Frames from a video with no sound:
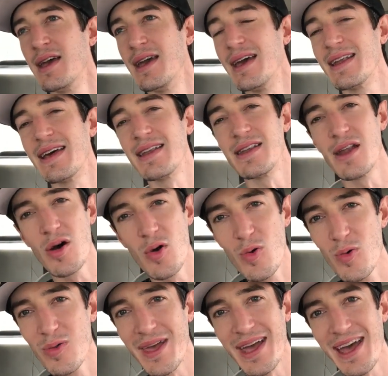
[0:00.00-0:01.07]
and I
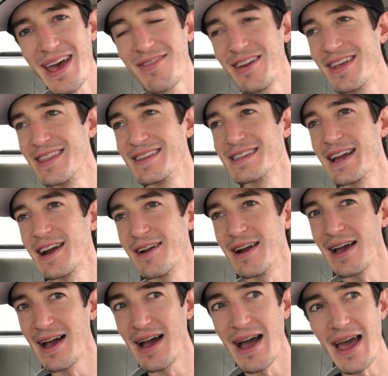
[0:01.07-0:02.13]
know they have it in this
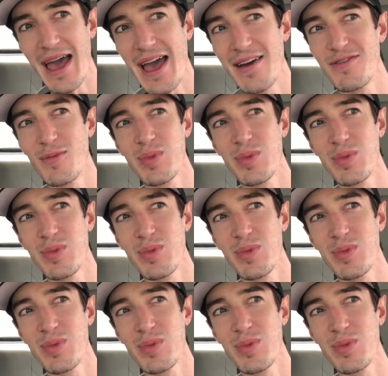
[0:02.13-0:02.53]
area. I have